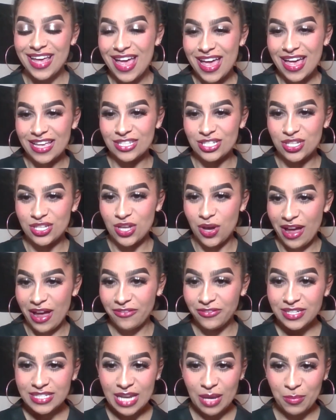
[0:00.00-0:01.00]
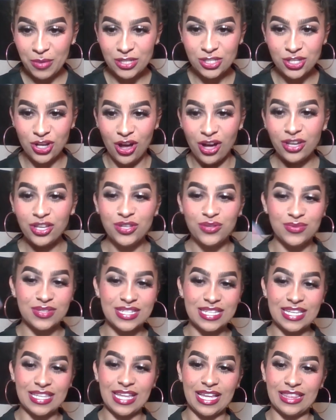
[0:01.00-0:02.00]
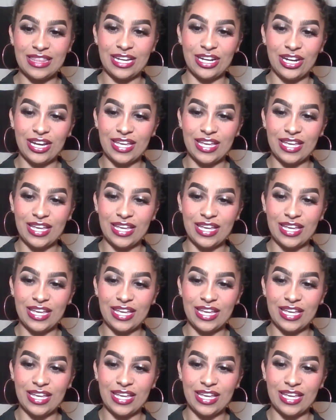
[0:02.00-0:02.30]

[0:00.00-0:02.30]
And so every time I talk, you see that there